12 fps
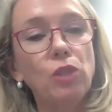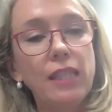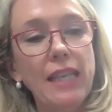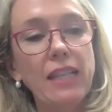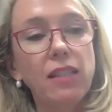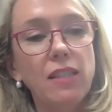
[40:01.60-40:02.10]

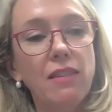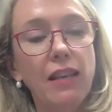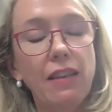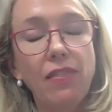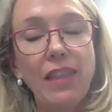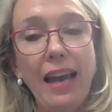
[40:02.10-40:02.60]
sense
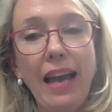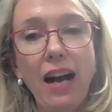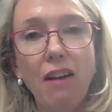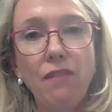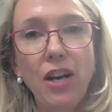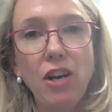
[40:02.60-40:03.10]
that they
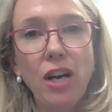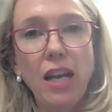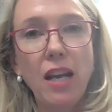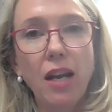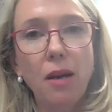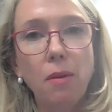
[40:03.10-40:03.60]
are
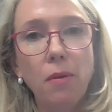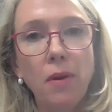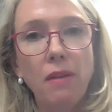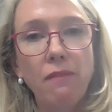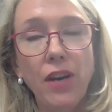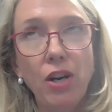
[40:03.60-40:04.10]
very,
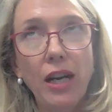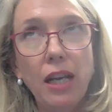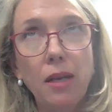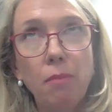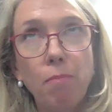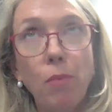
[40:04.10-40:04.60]

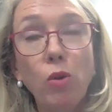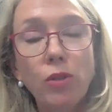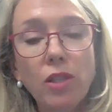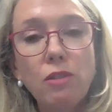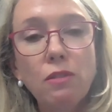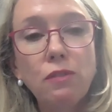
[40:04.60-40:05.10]
very
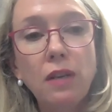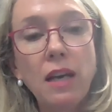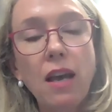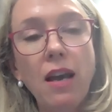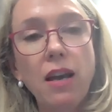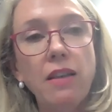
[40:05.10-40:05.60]
positive.
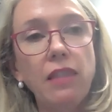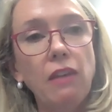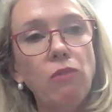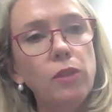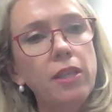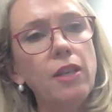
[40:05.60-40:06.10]

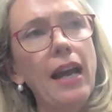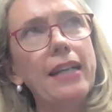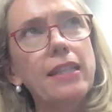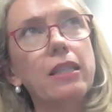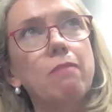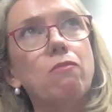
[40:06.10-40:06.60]
They've also
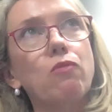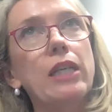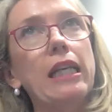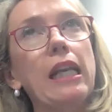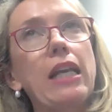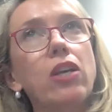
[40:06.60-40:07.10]
had some
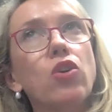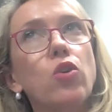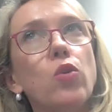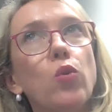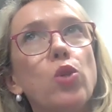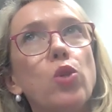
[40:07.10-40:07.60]
really
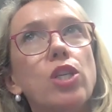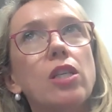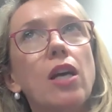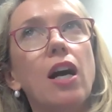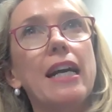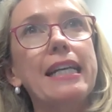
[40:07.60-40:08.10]
good
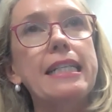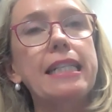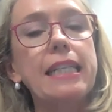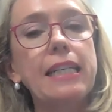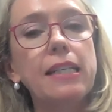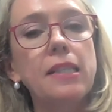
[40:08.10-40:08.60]

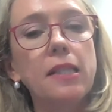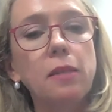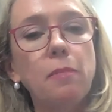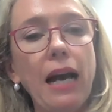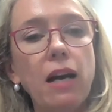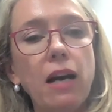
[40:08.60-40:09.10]
ideas
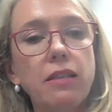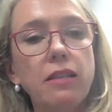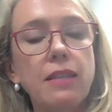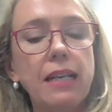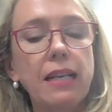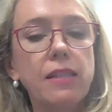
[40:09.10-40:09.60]
about
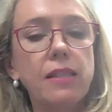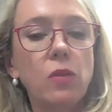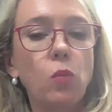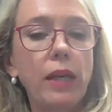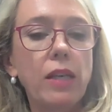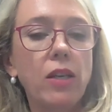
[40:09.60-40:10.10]
things
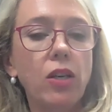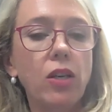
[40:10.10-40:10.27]
that we